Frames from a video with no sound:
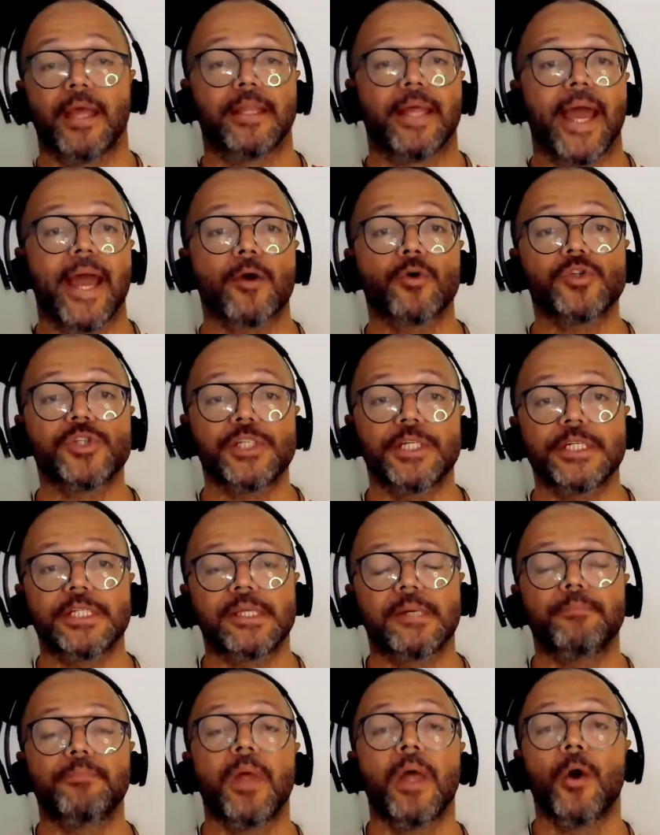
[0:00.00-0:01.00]
The
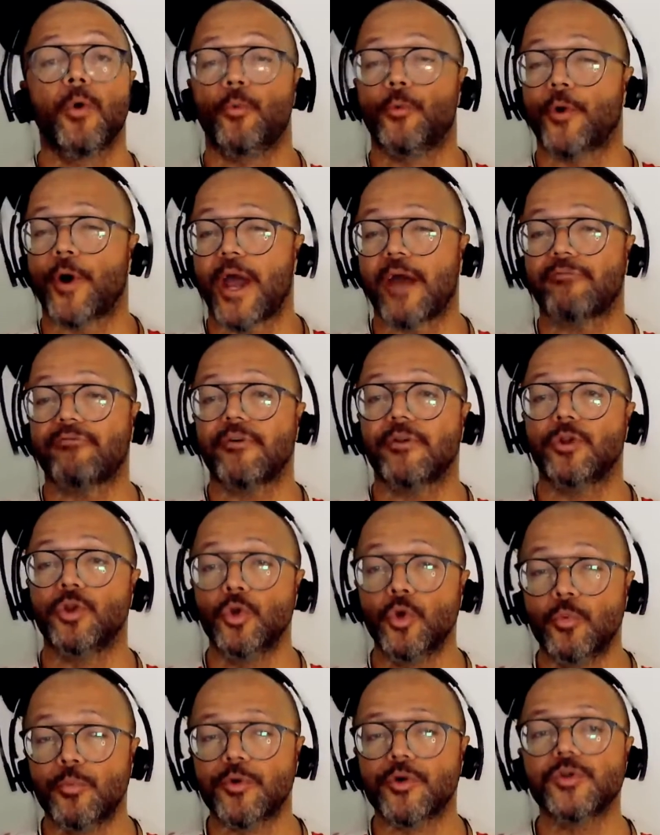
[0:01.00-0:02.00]
ecosystem will have
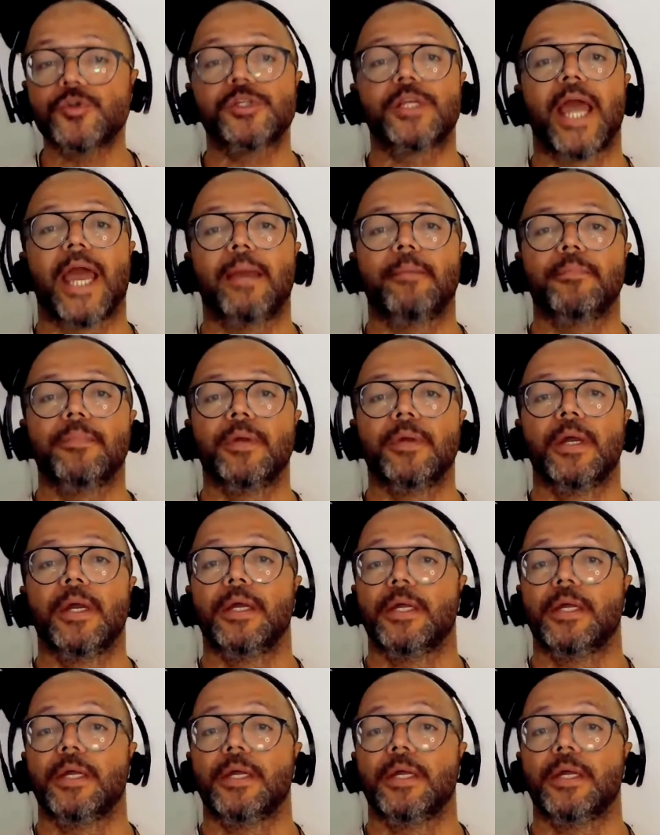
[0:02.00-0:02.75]
numerous game